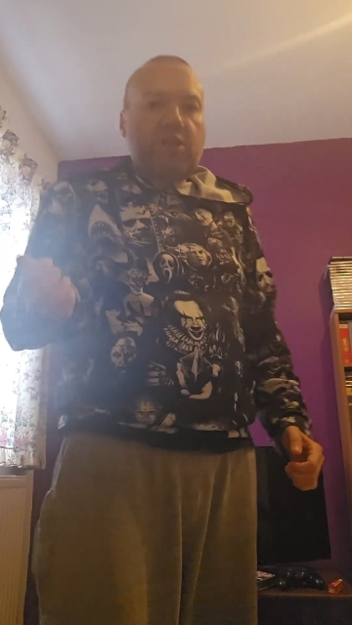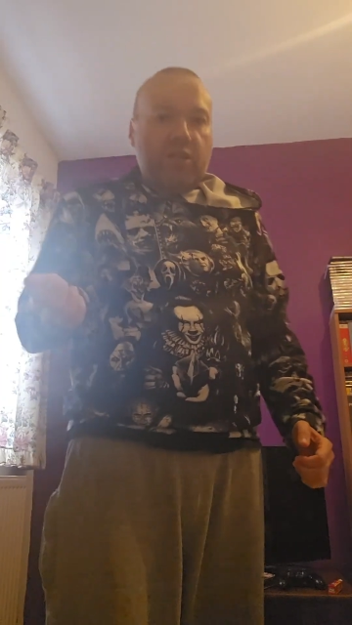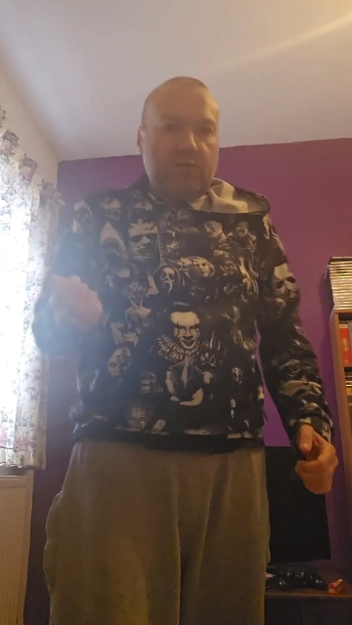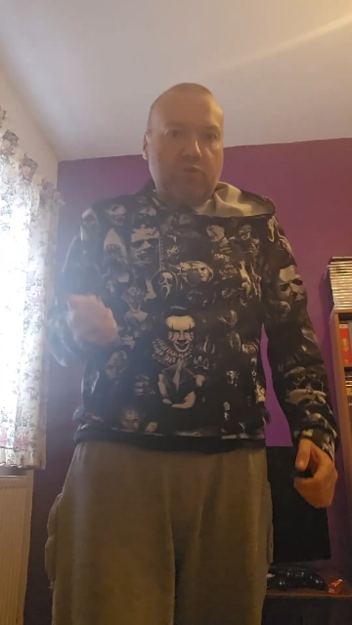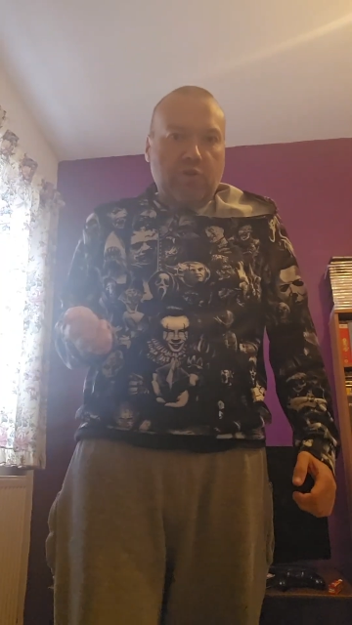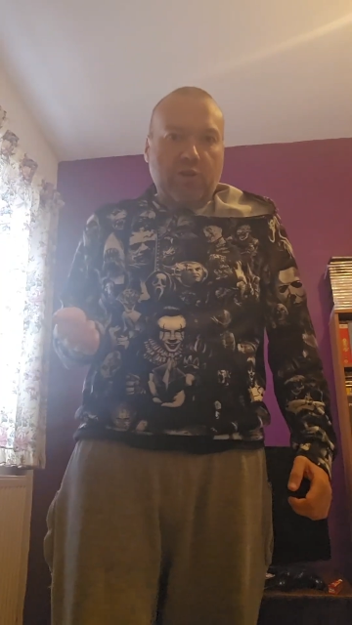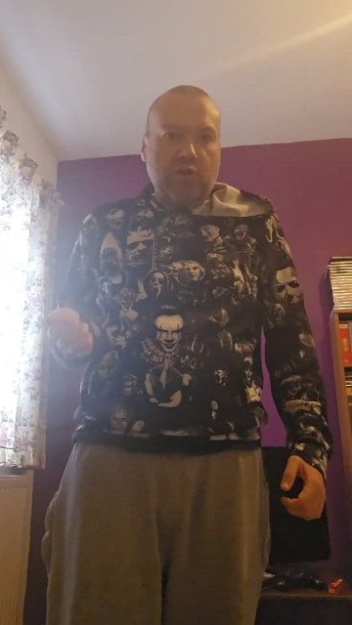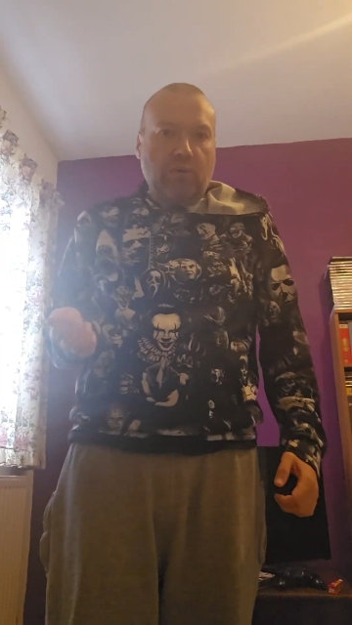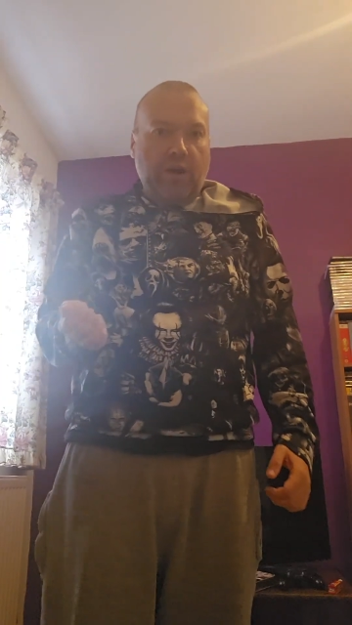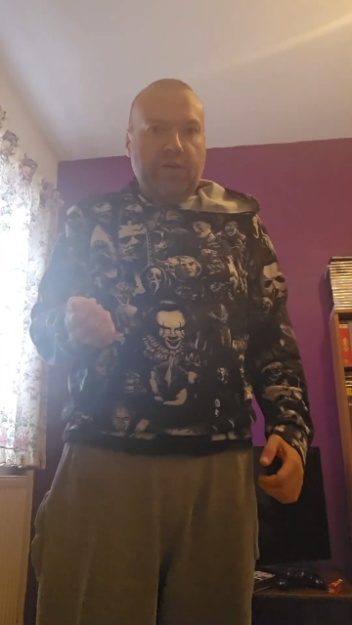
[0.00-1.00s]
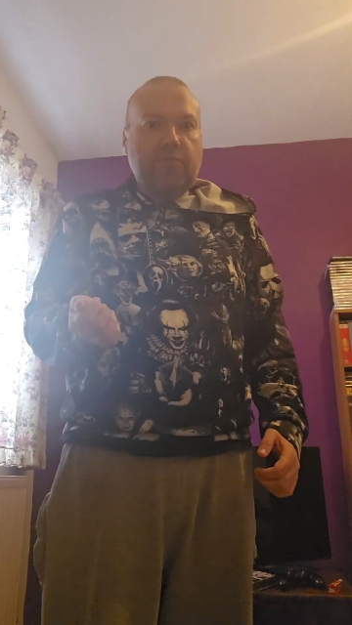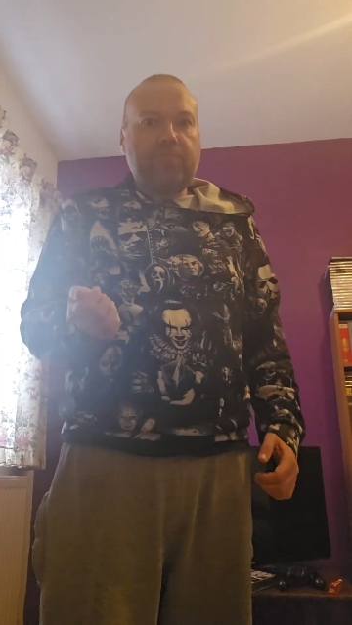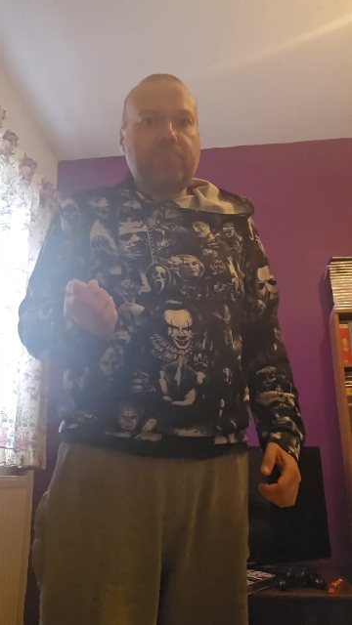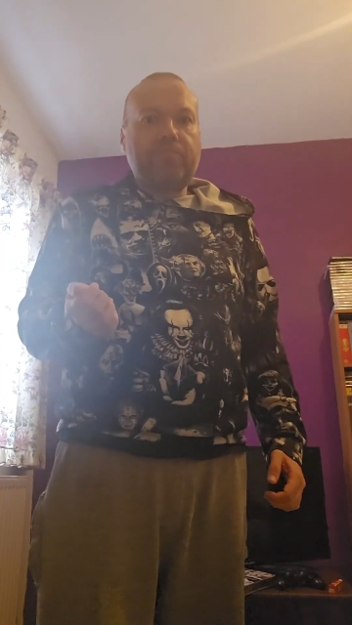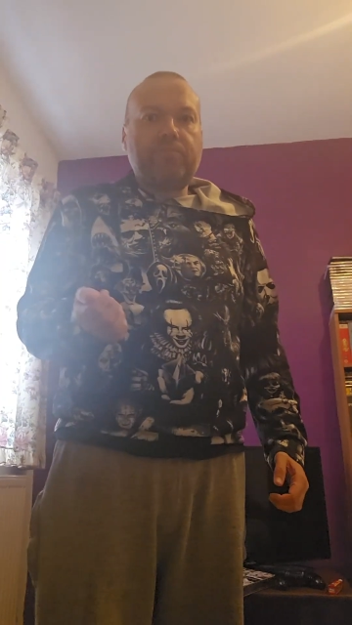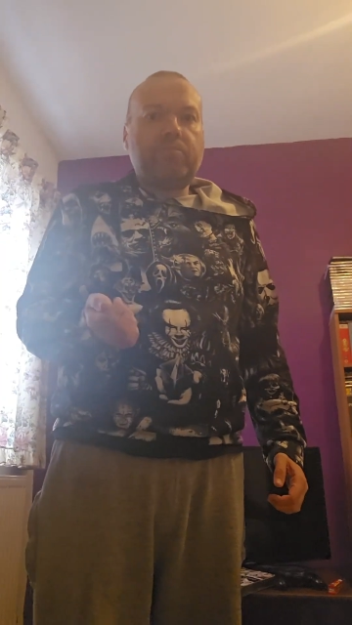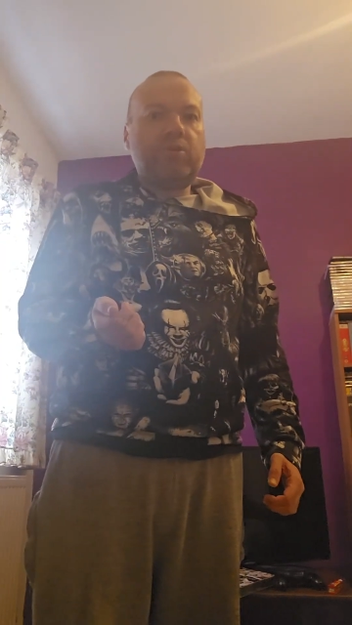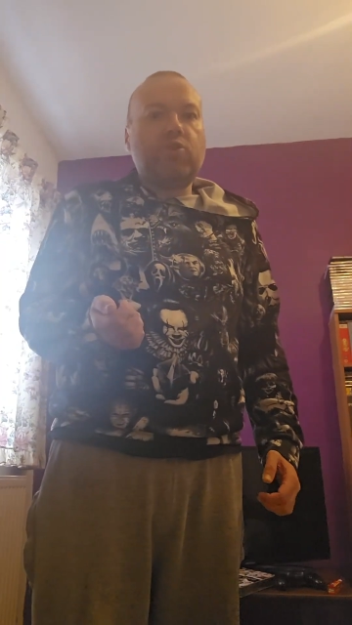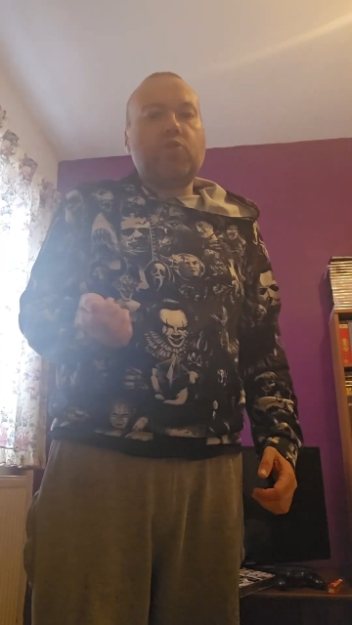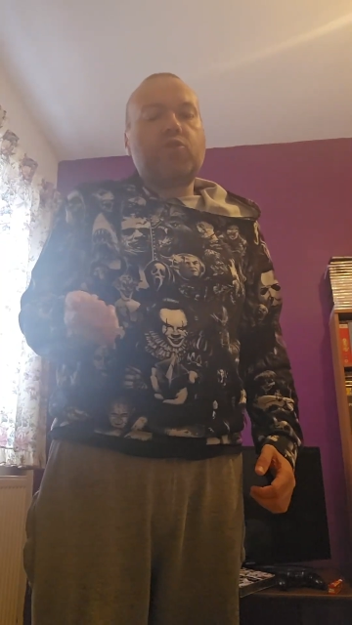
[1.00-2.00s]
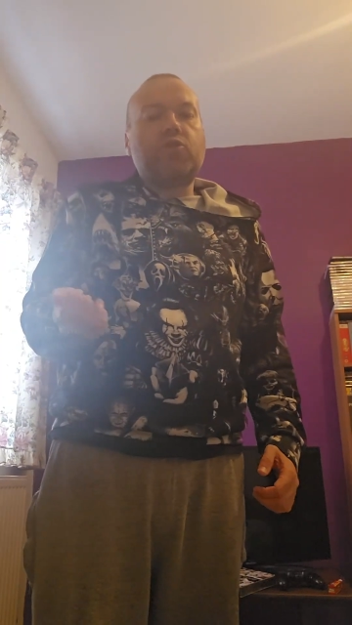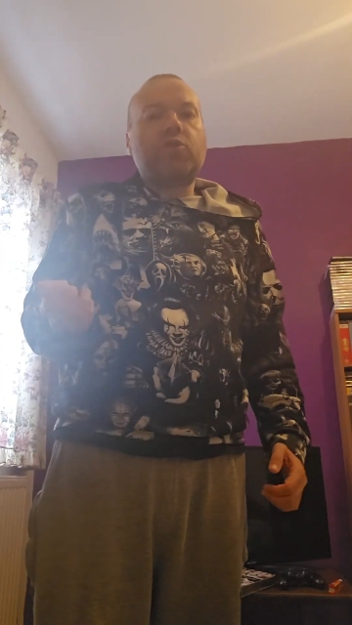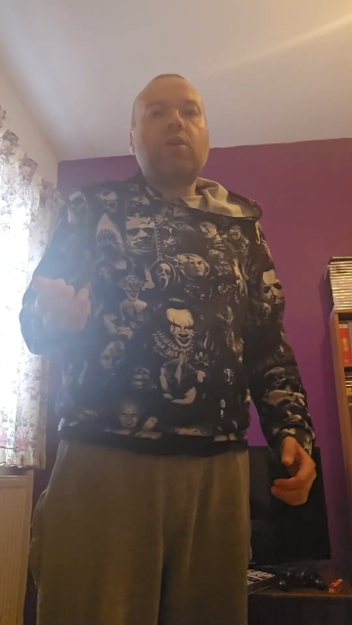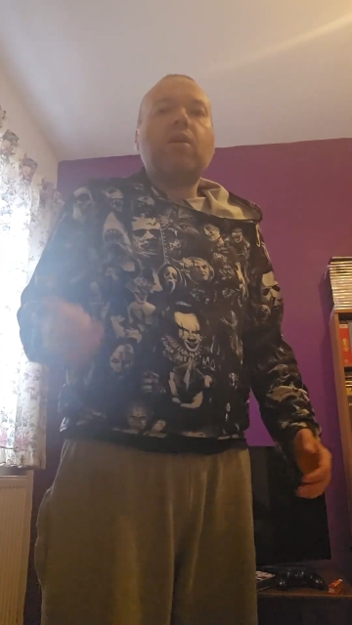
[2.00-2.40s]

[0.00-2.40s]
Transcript: to hit him straight away. Because,